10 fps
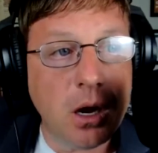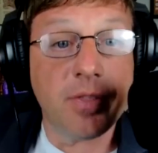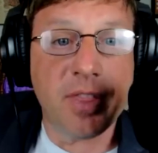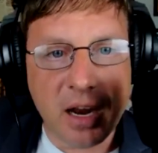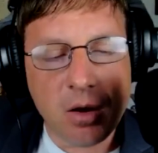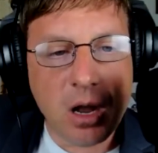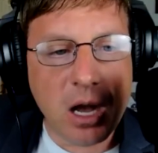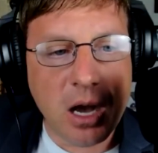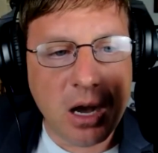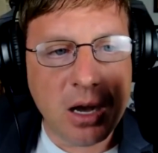on there
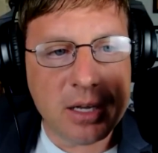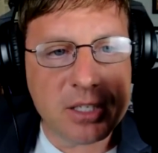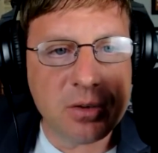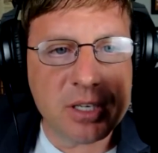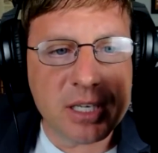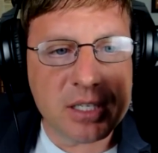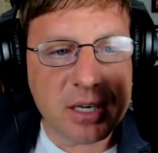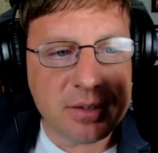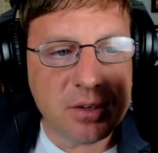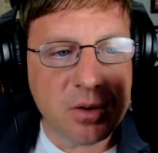uh, as soon as
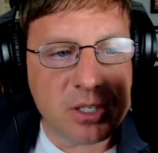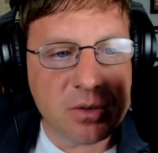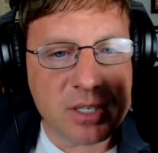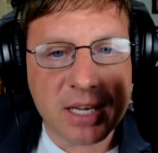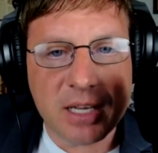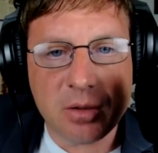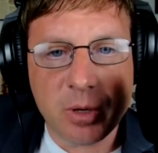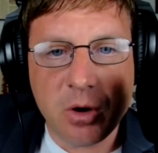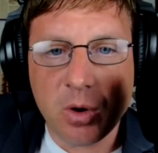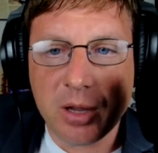it's you know as soon as I get the
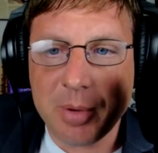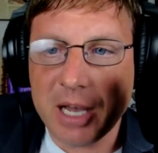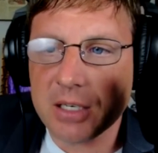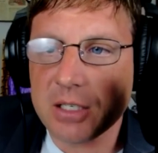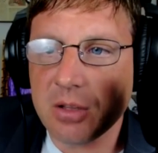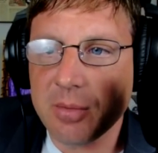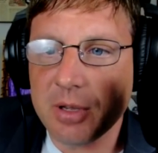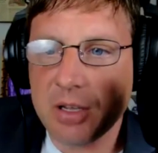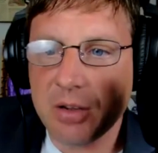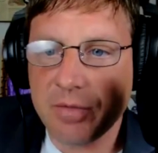recording back. So let
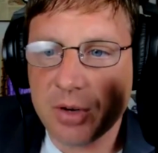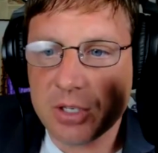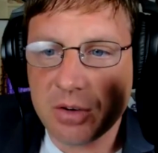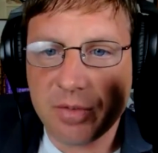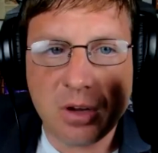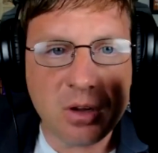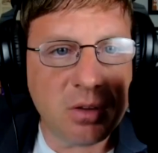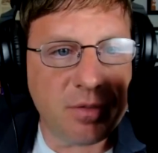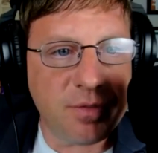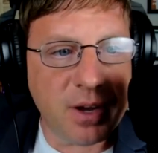me first of
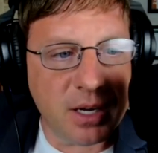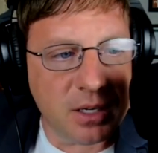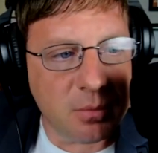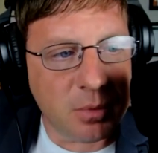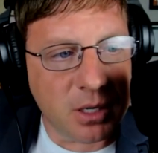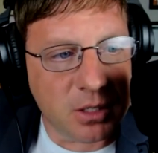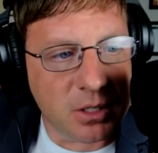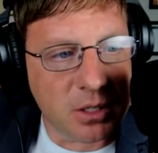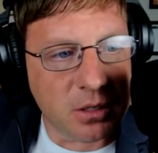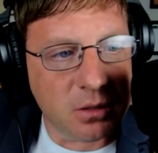all find my
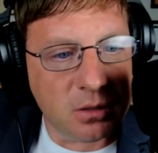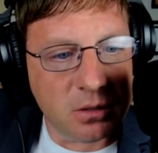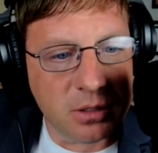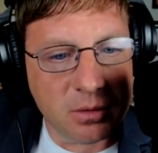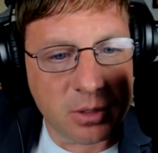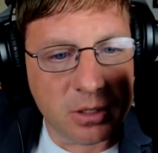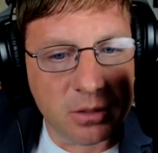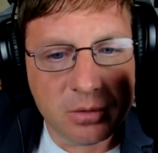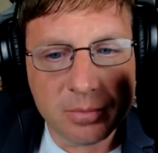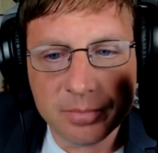channel. Here we
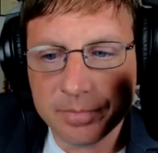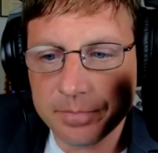go.